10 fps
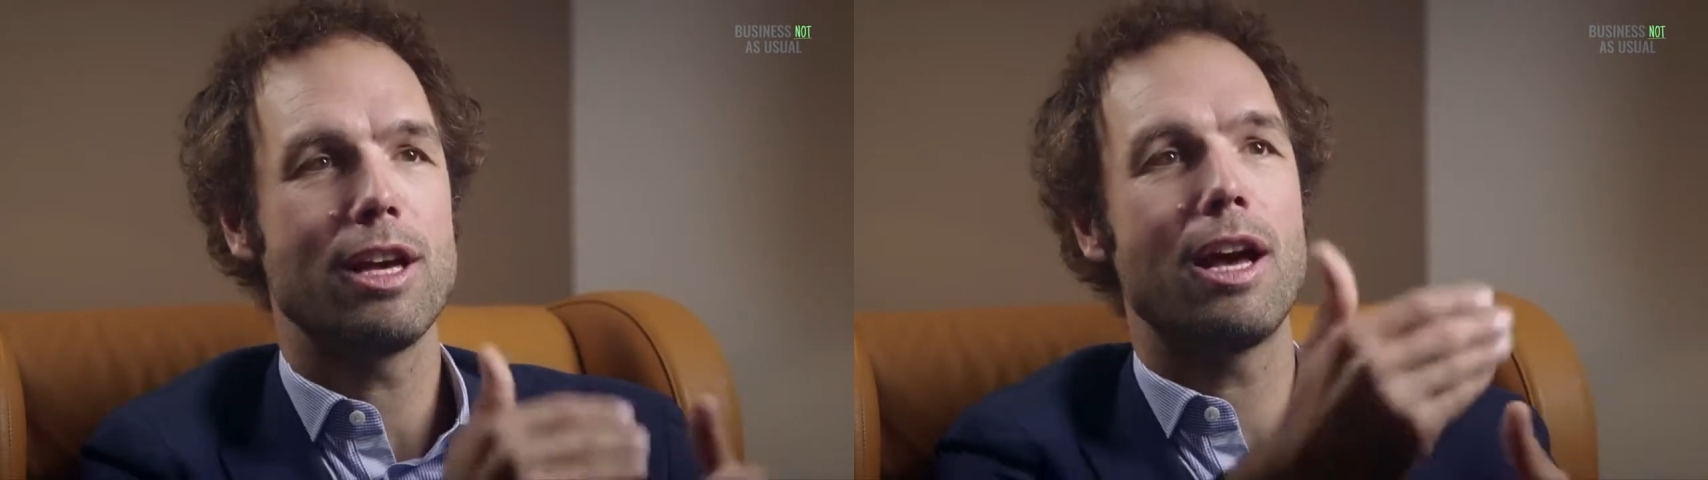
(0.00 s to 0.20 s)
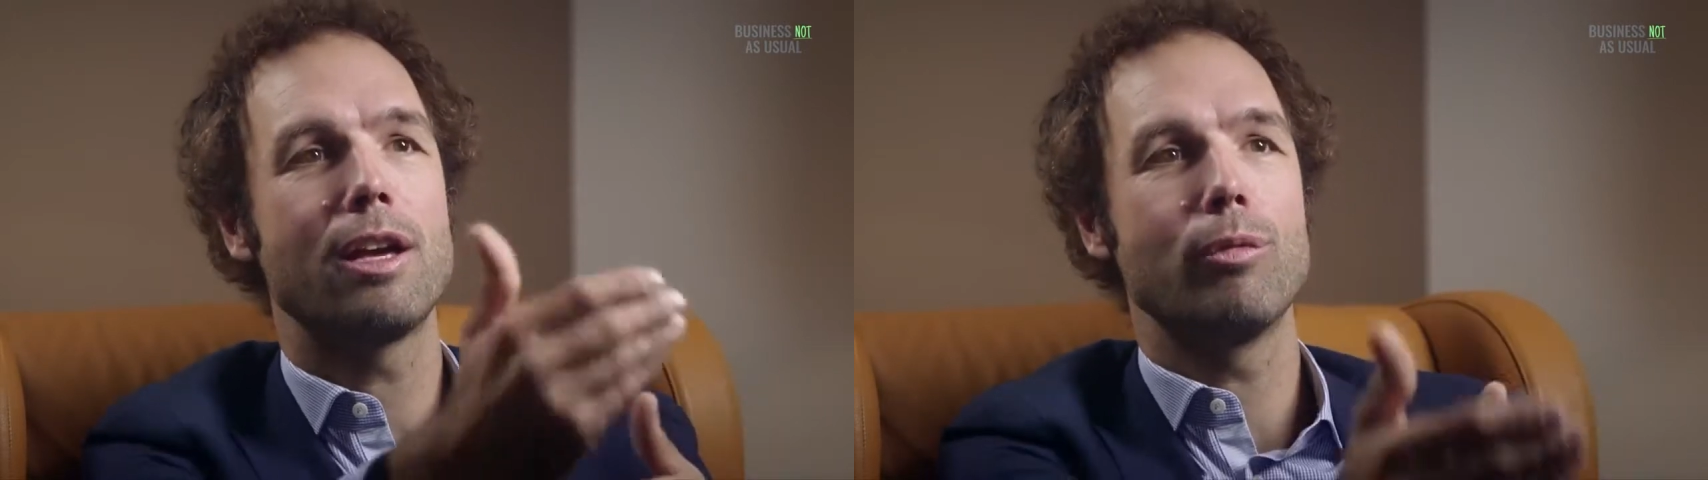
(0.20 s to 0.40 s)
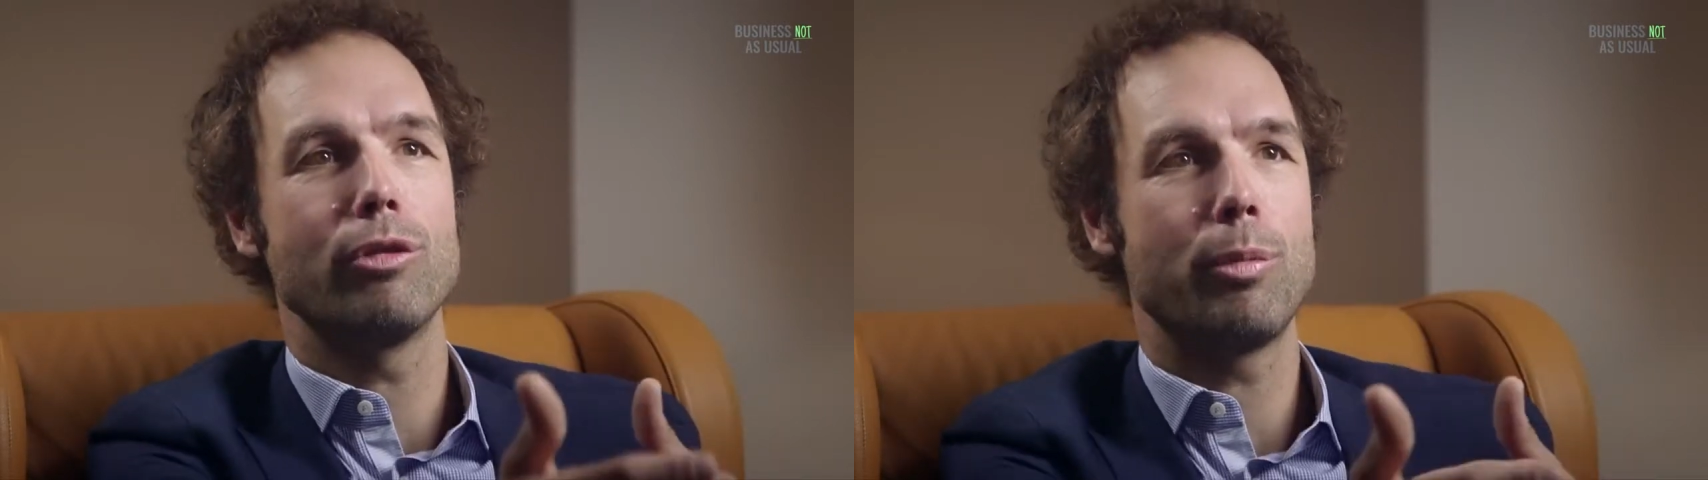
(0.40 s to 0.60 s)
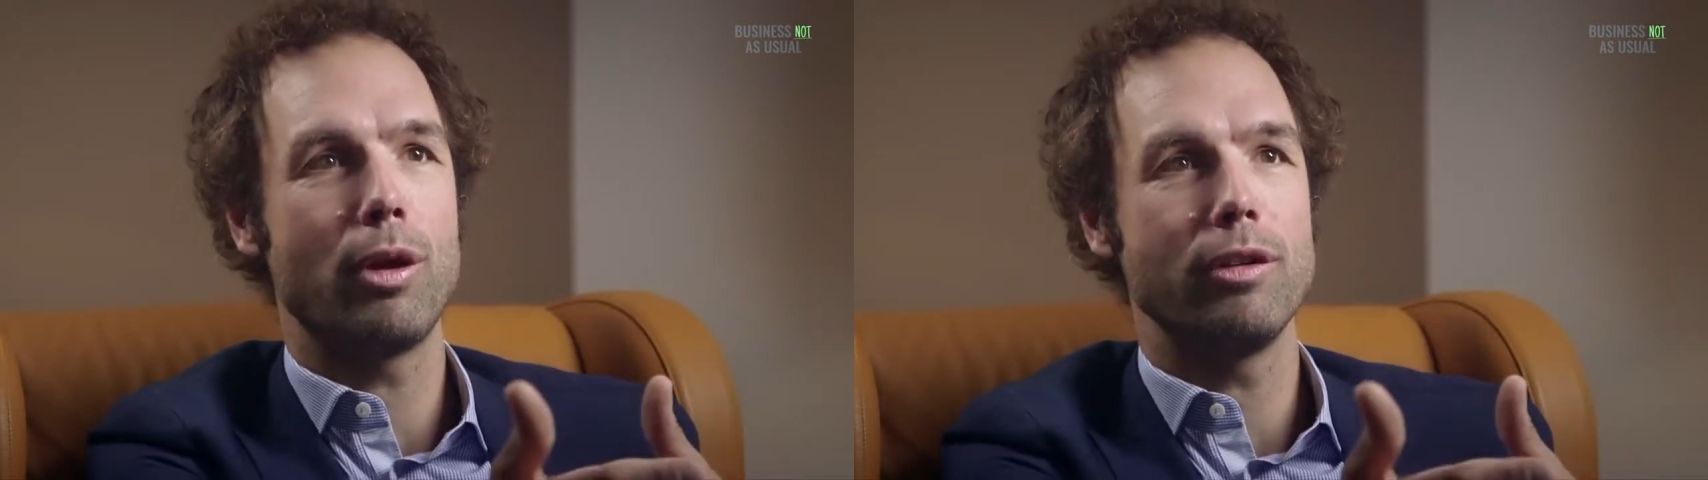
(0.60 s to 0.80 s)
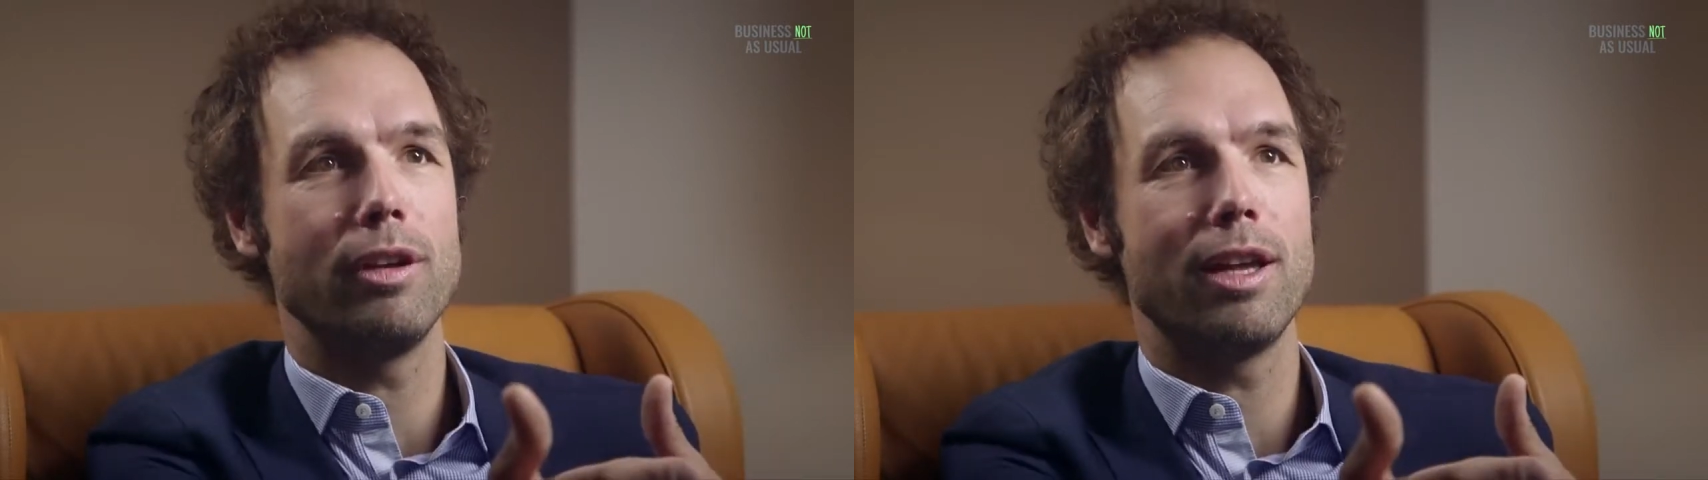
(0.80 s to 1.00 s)
I can
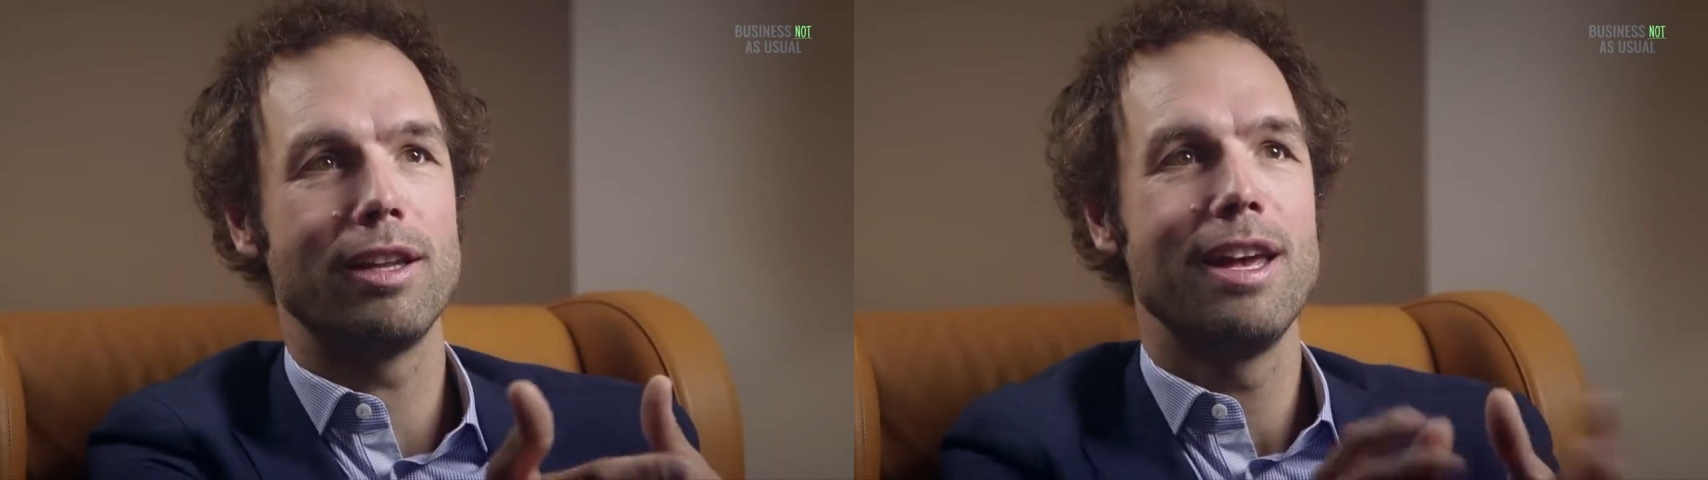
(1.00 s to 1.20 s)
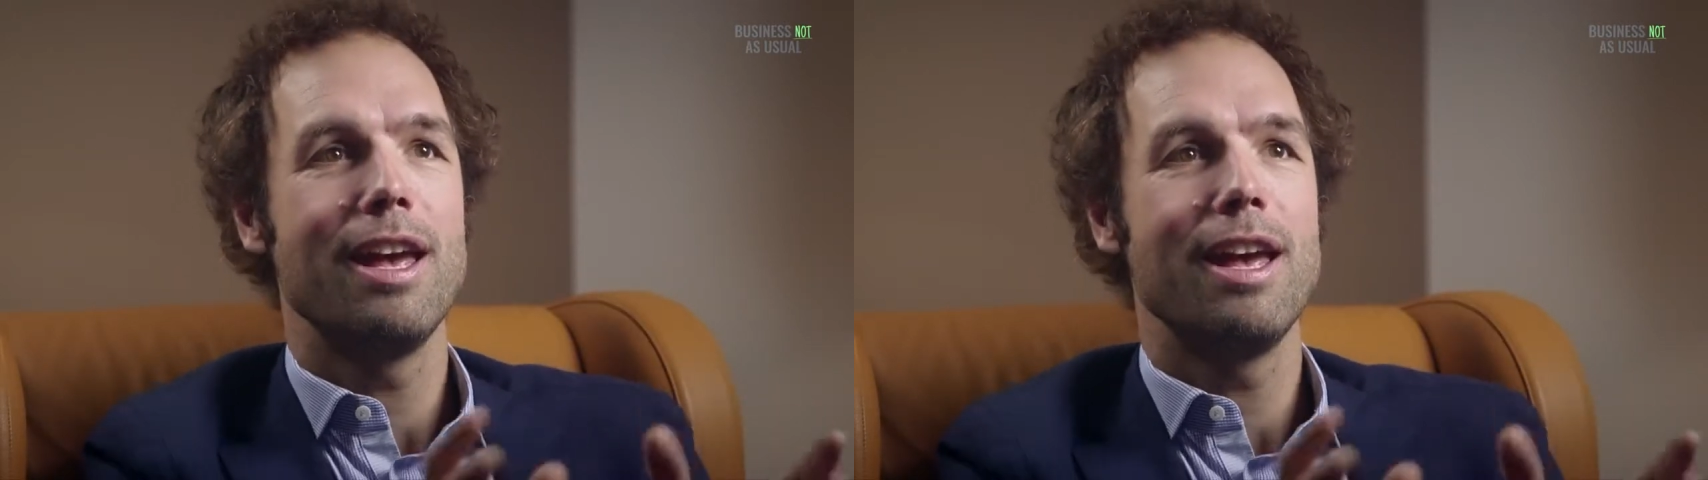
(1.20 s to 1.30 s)
respond to that.